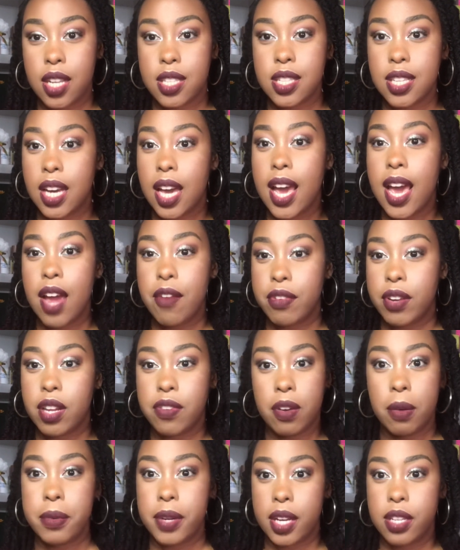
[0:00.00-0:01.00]
This is like an everyday
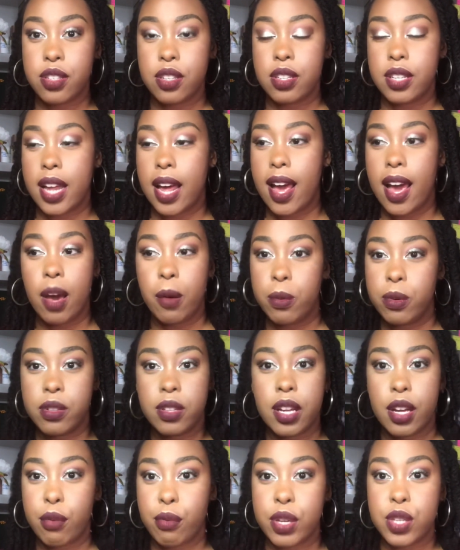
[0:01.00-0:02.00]
foundation that I
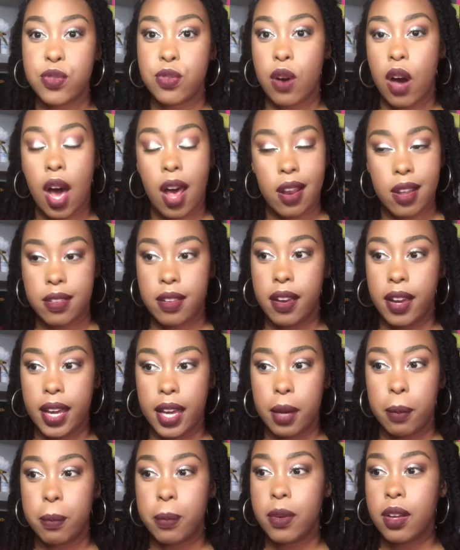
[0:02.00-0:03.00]
would like reach for all the
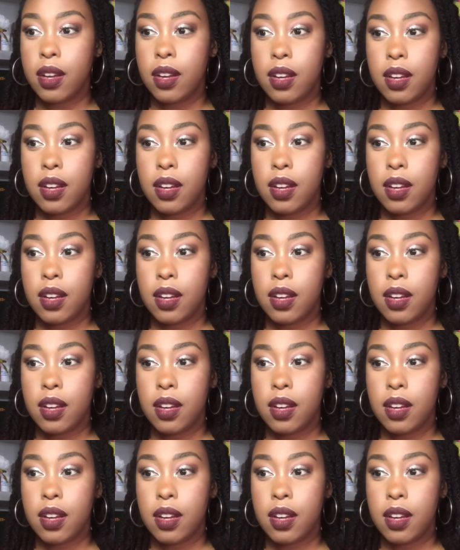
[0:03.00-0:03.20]
time.